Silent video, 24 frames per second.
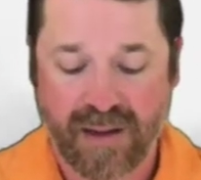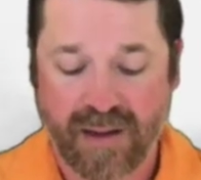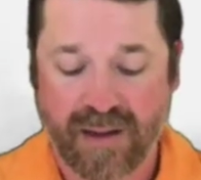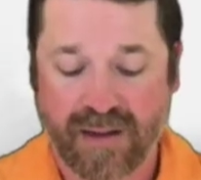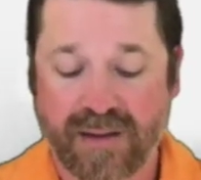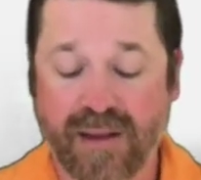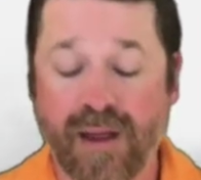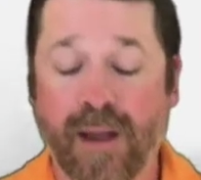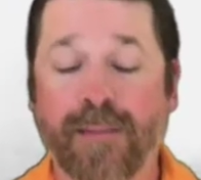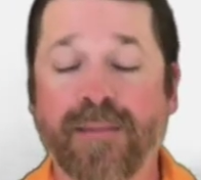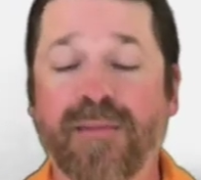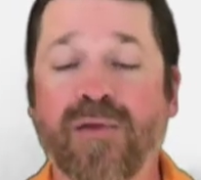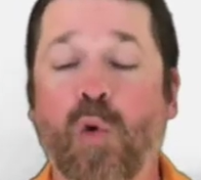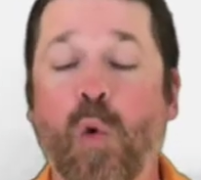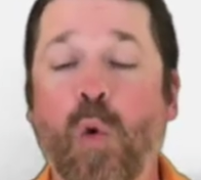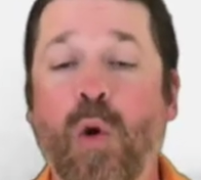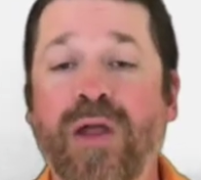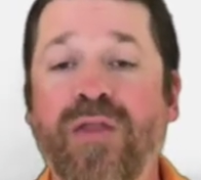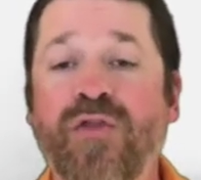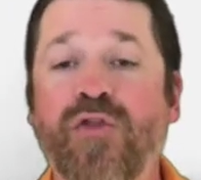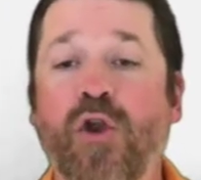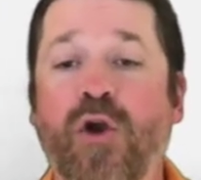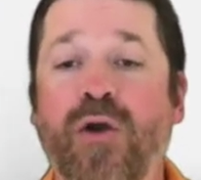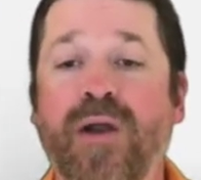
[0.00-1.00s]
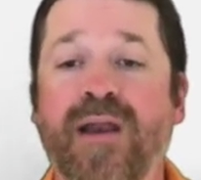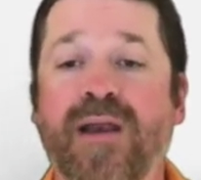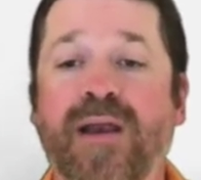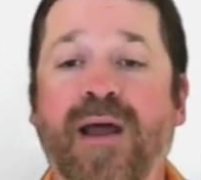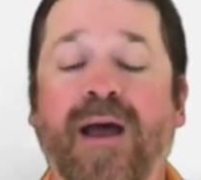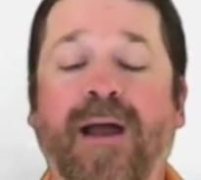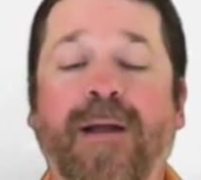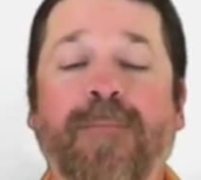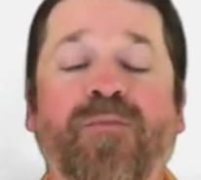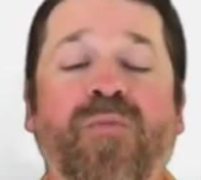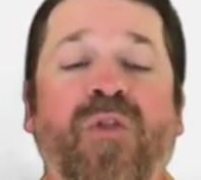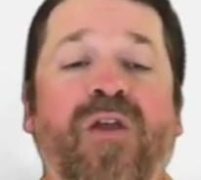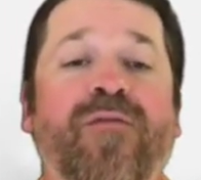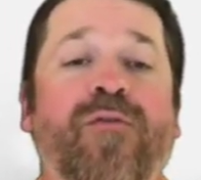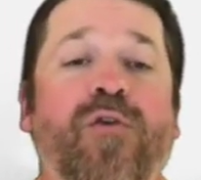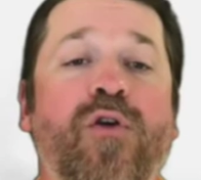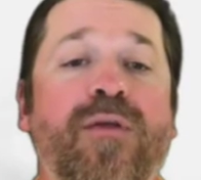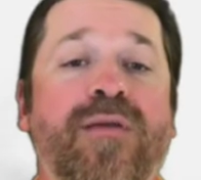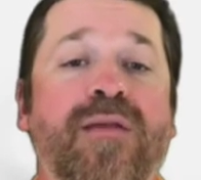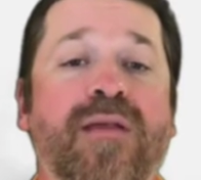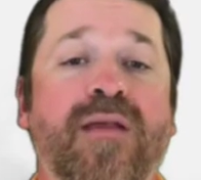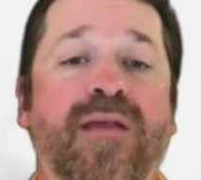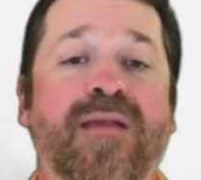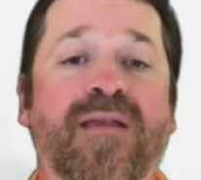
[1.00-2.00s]
Psalms 139,
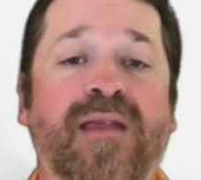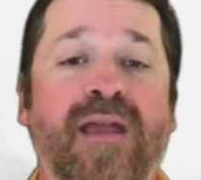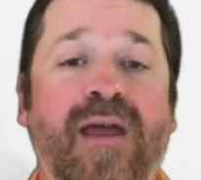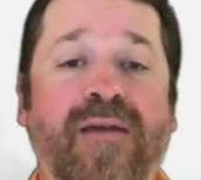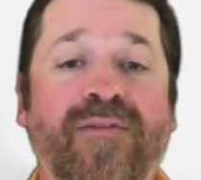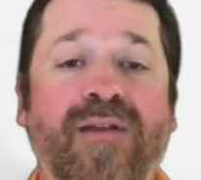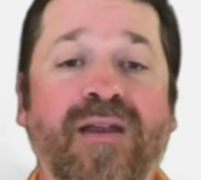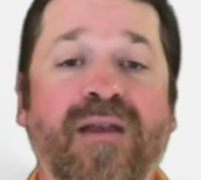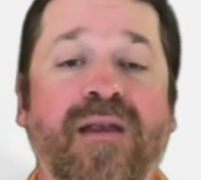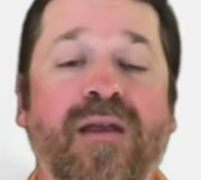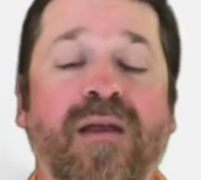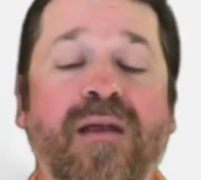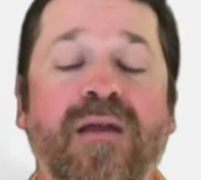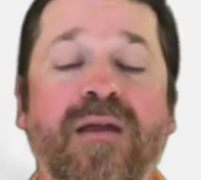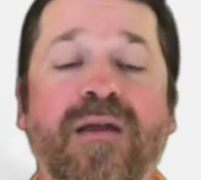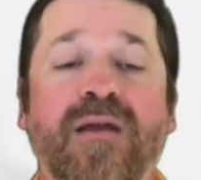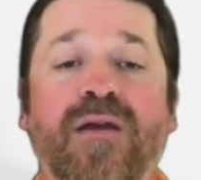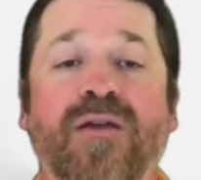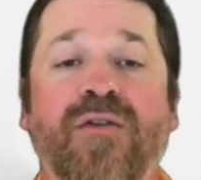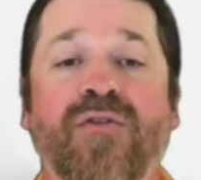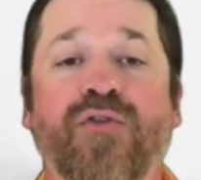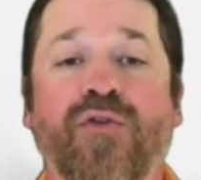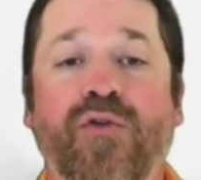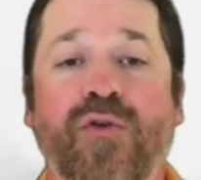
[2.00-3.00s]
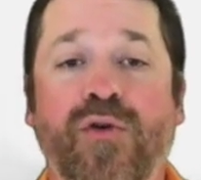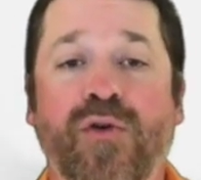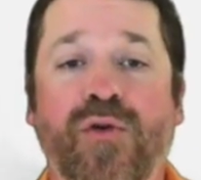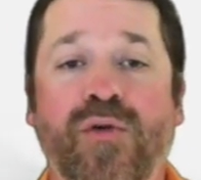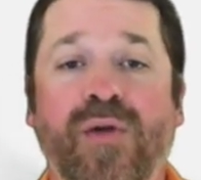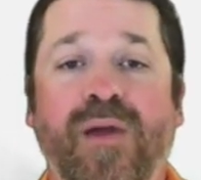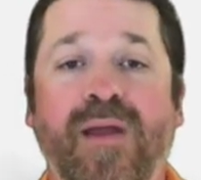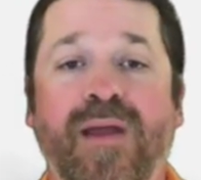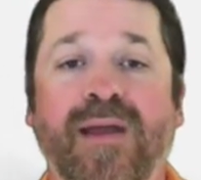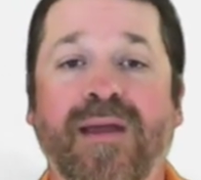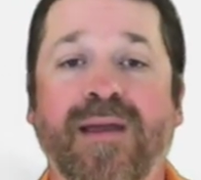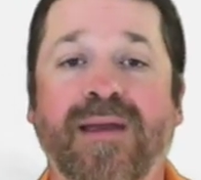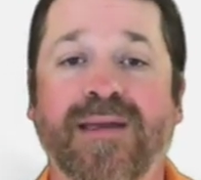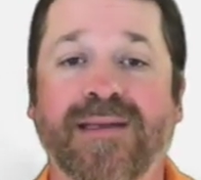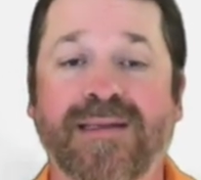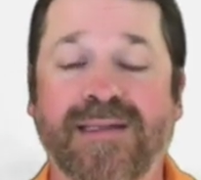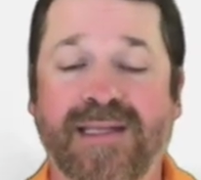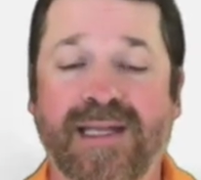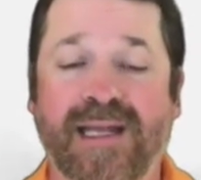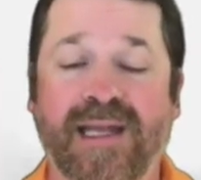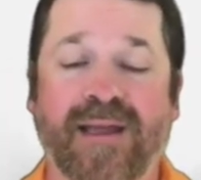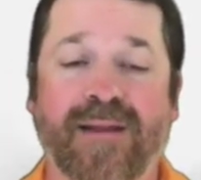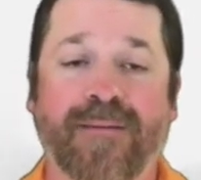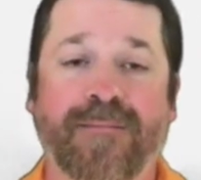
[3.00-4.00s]
verses 7 through
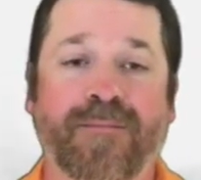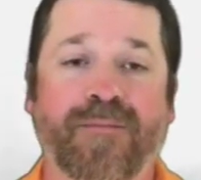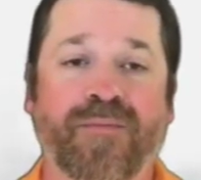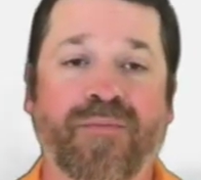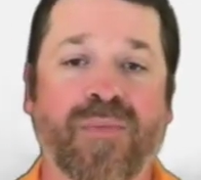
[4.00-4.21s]
10.